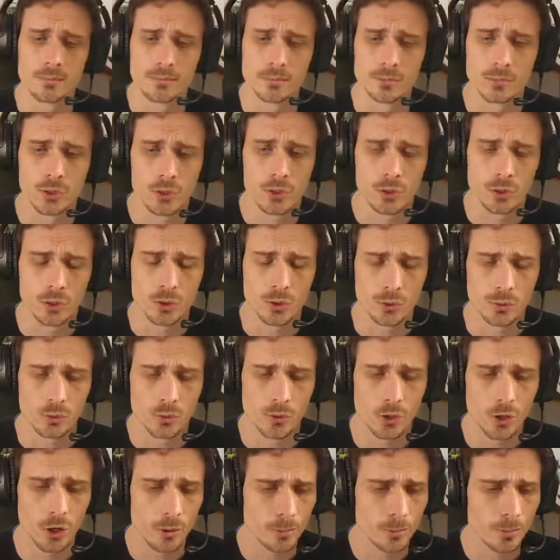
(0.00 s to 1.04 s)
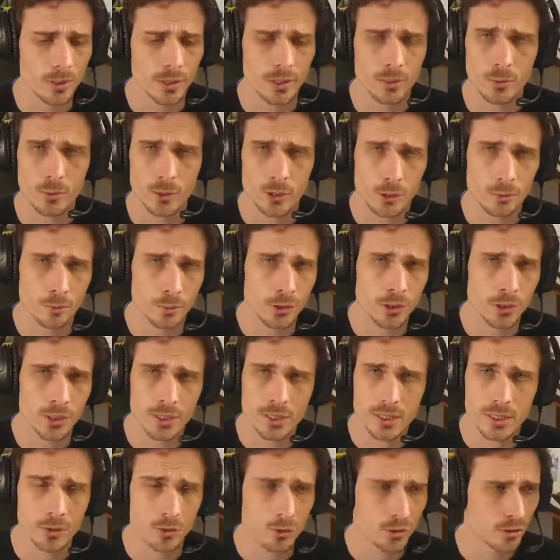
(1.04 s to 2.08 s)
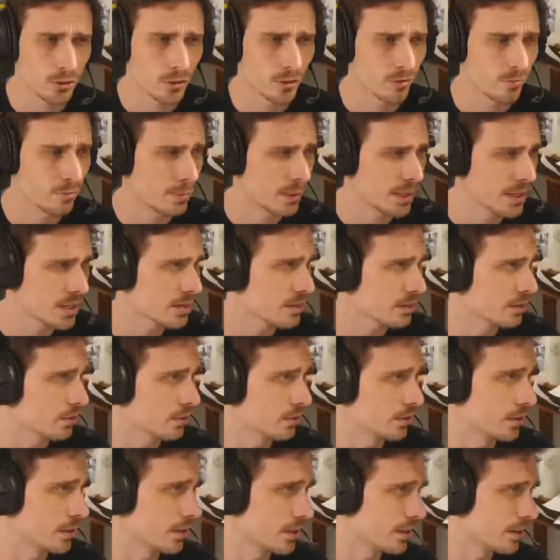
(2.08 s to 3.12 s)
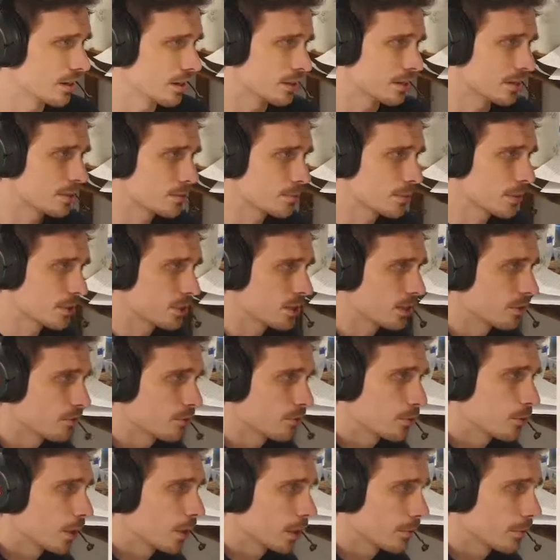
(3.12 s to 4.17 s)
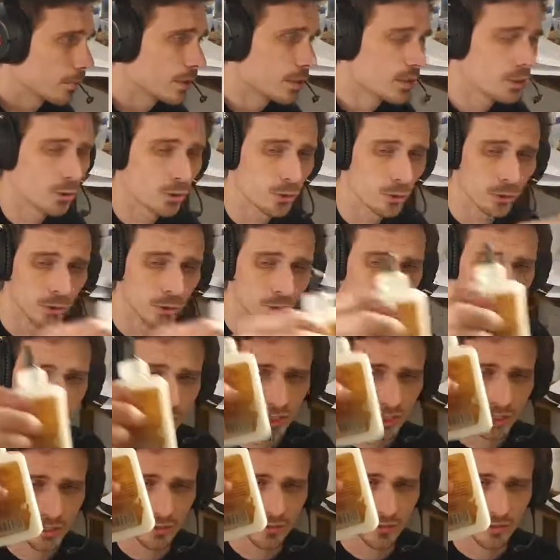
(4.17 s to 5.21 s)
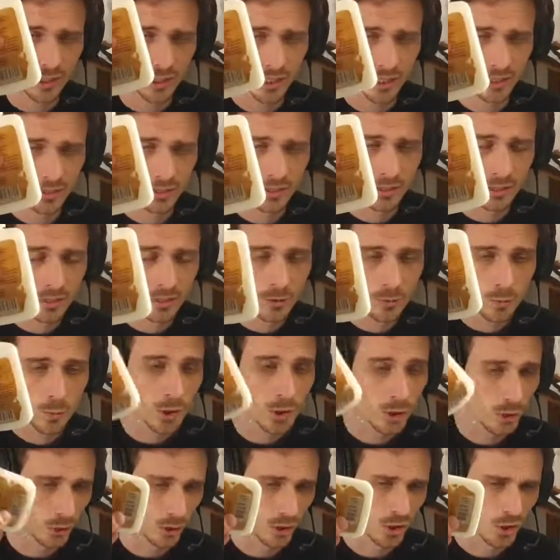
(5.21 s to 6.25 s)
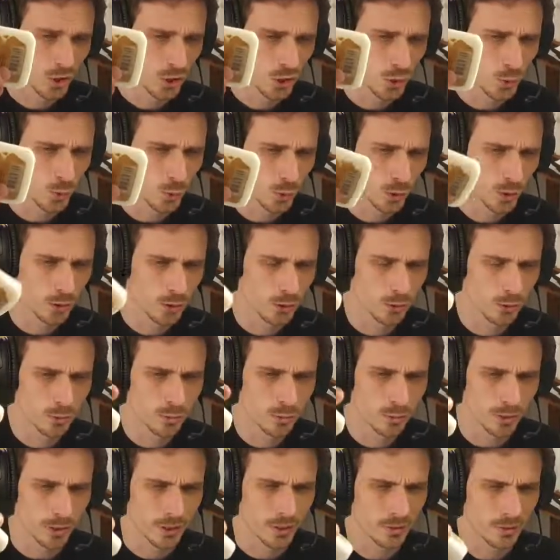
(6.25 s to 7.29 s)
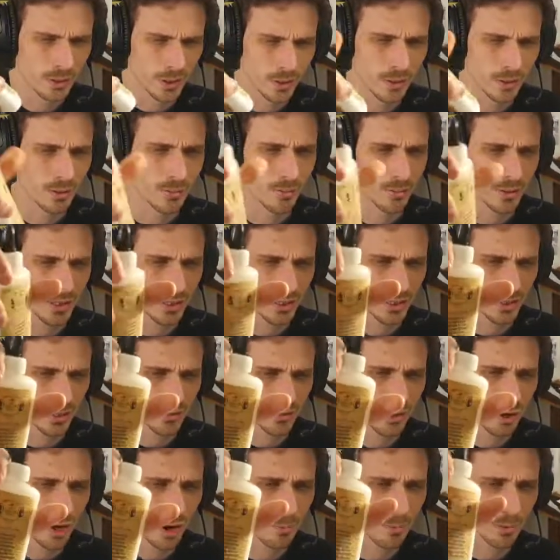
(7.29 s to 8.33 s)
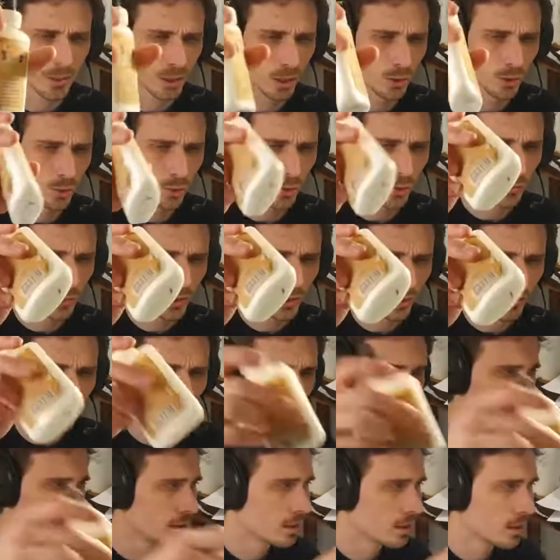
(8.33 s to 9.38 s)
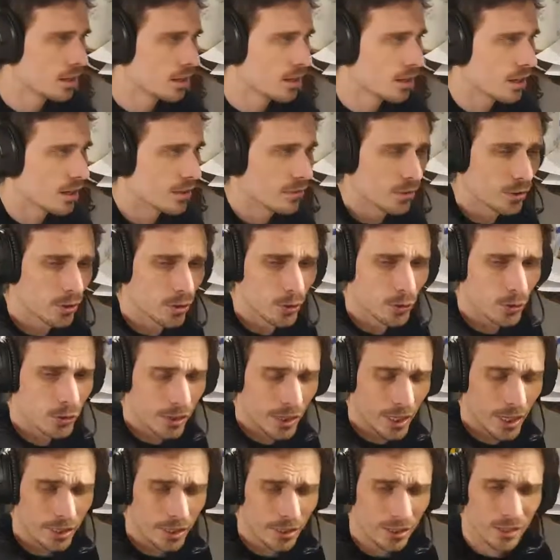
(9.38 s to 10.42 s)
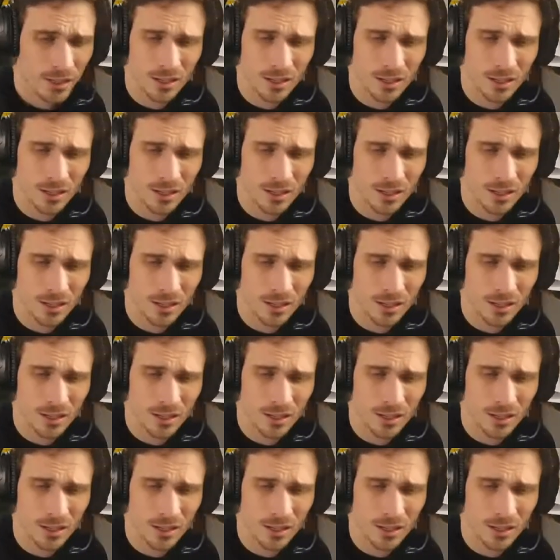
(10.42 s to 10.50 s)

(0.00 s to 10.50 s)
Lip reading: So normally when you put this sort of basing on, and especially if you, like me, use this kind of like, we call it school glue, but this hobby glue or whatever, if you use that,